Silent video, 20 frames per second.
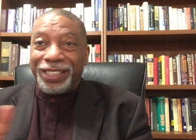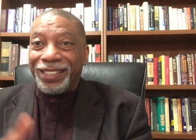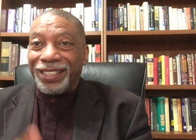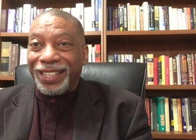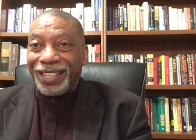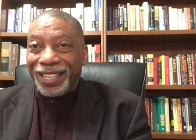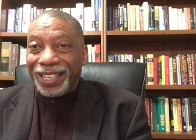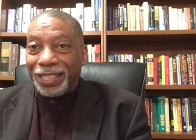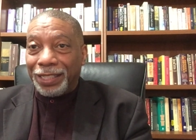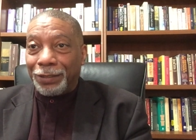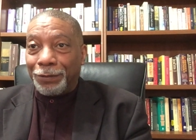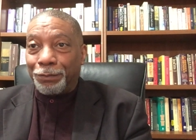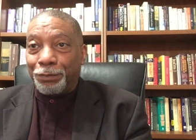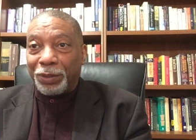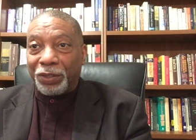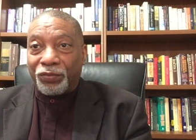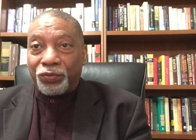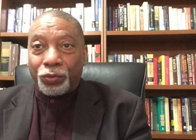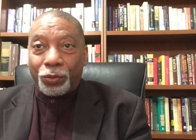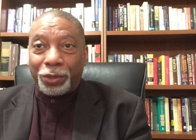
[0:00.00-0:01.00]
the end
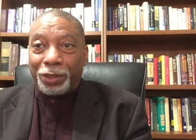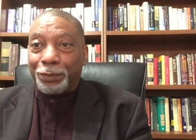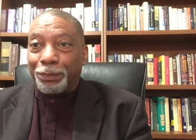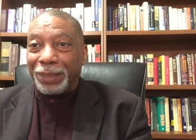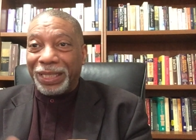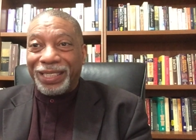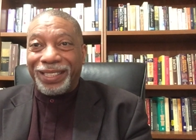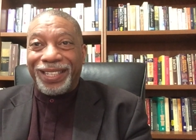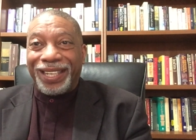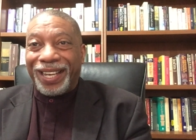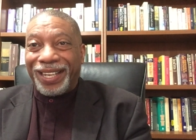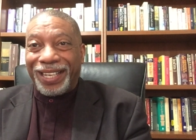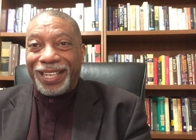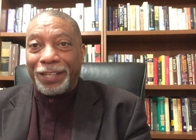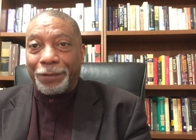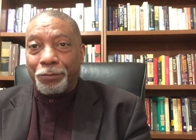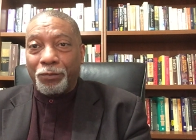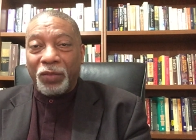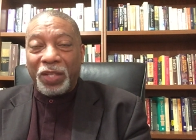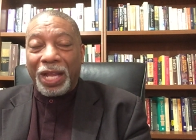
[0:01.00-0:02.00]
before the
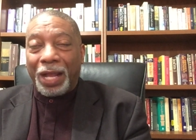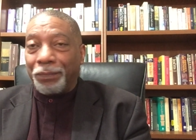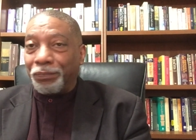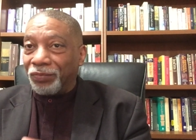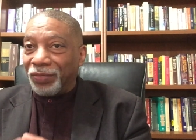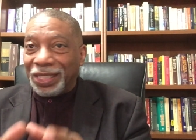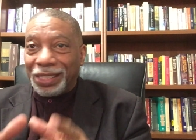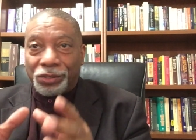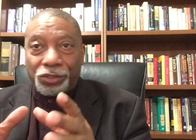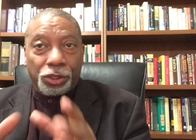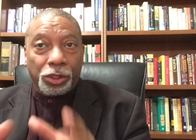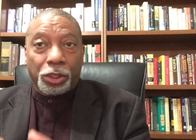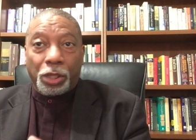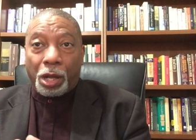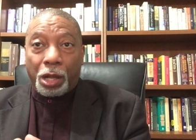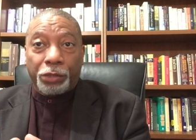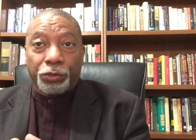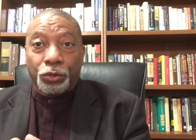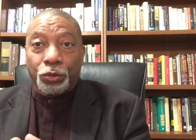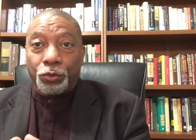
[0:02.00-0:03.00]
beginning, and this
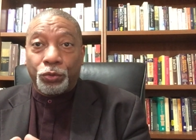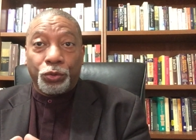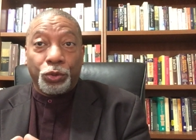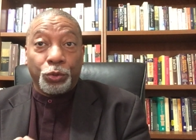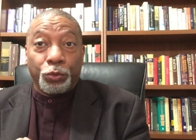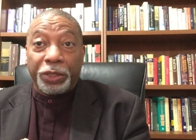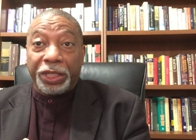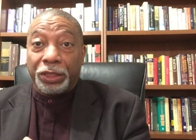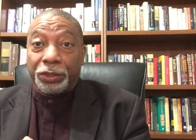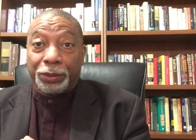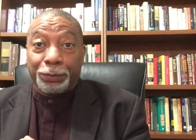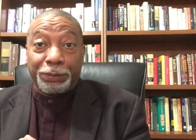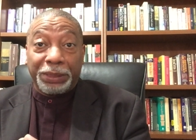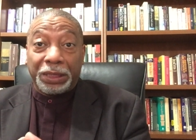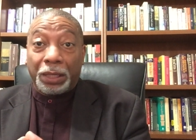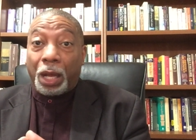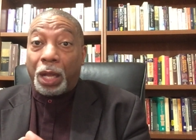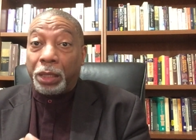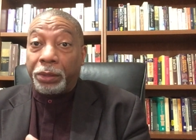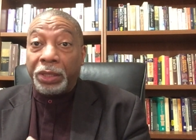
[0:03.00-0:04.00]
God who dwells
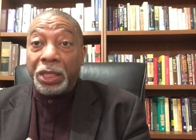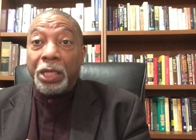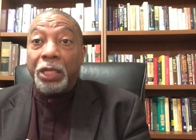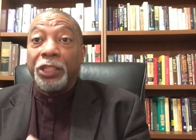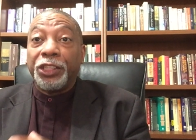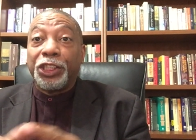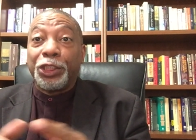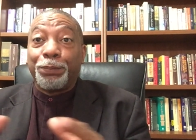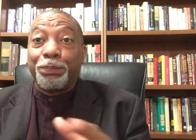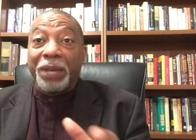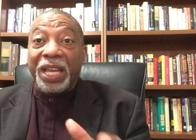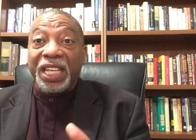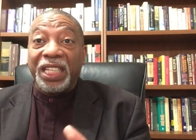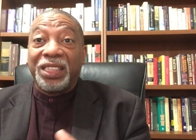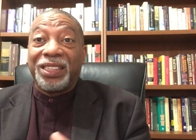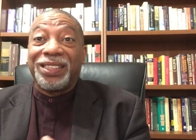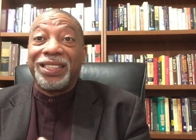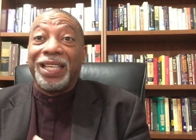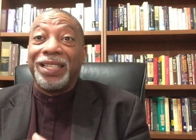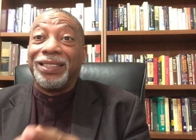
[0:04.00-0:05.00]
beyond
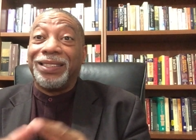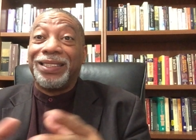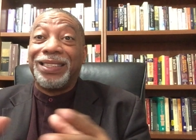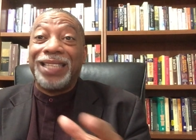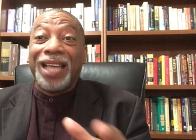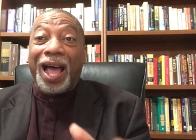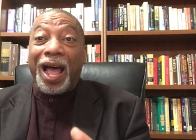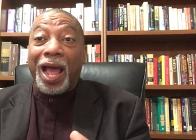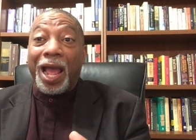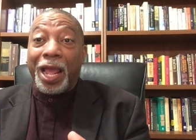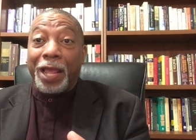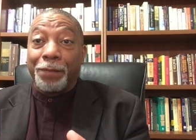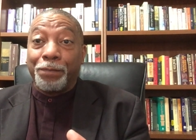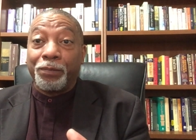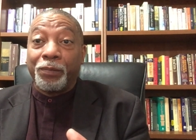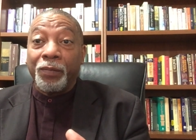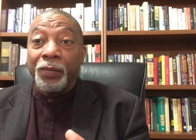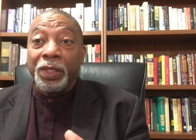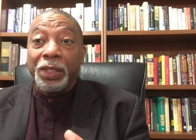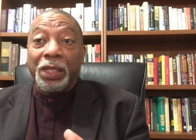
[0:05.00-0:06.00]
space and
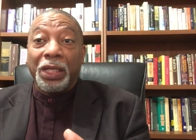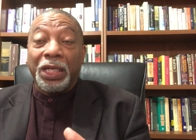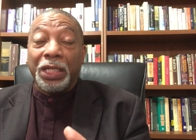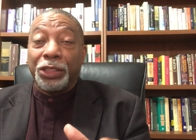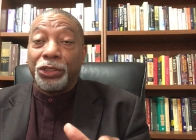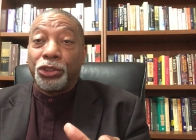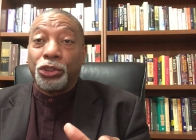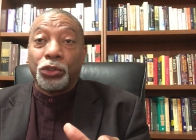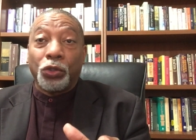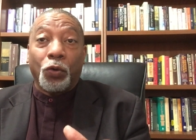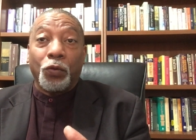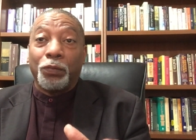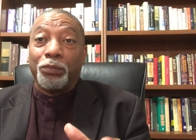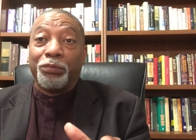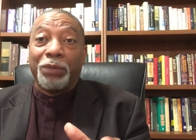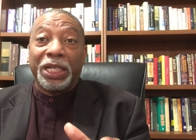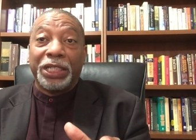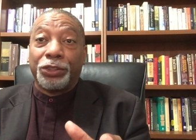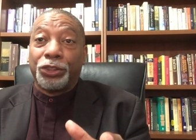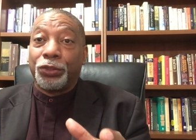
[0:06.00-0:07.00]
time is so
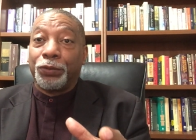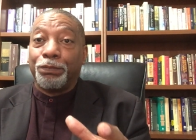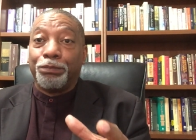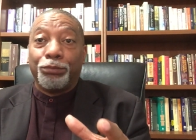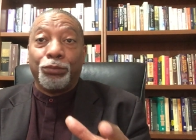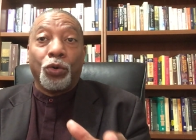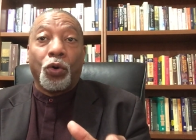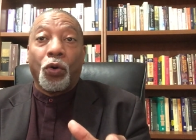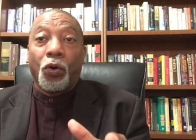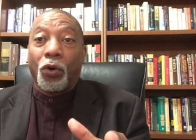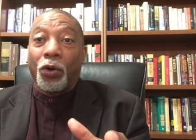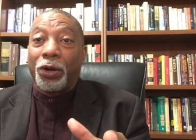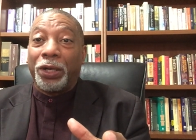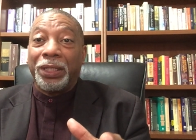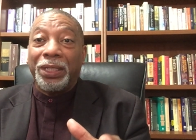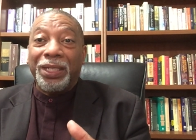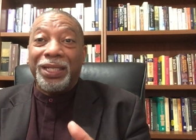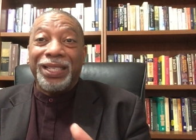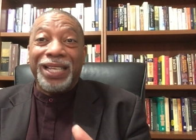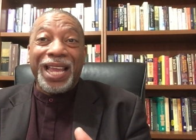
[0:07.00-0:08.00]
much more
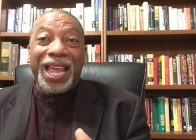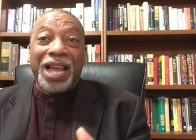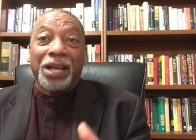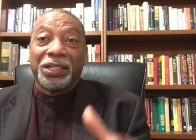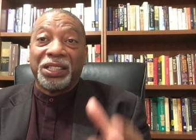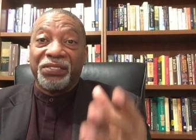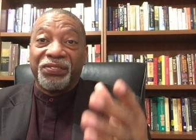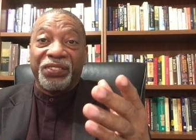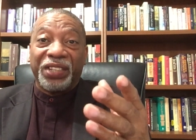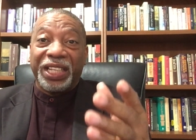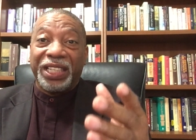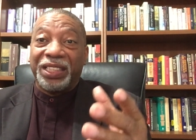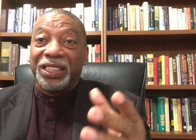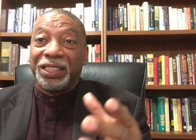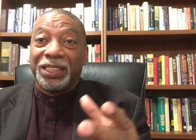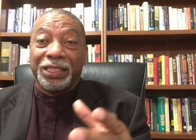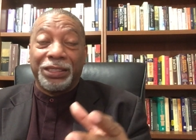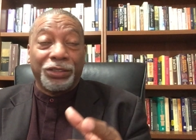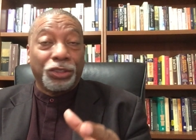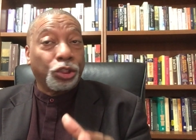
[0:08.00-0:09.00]

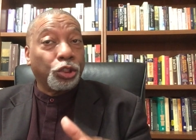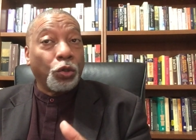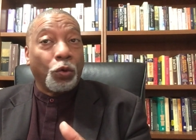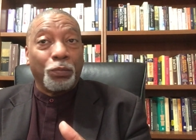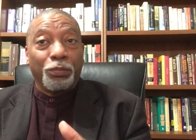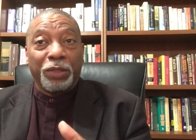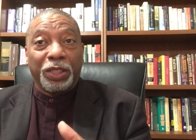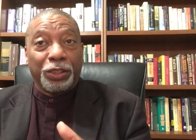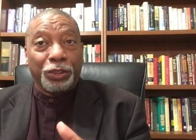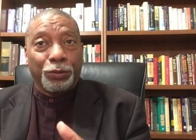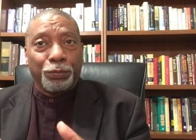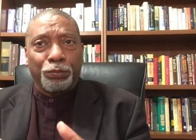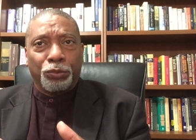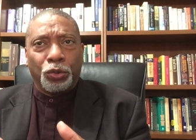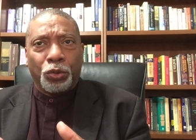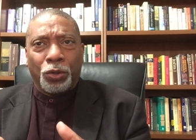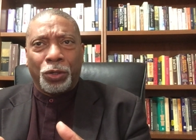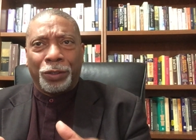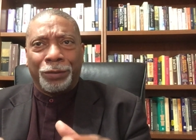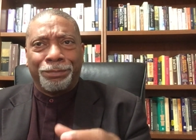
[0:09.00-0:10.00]
elevated and so much
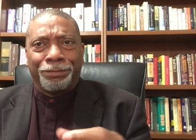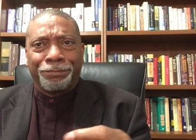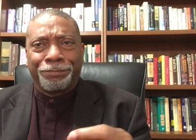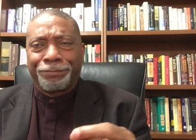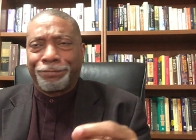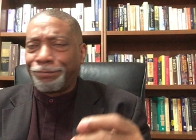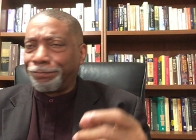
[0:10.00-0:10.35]
more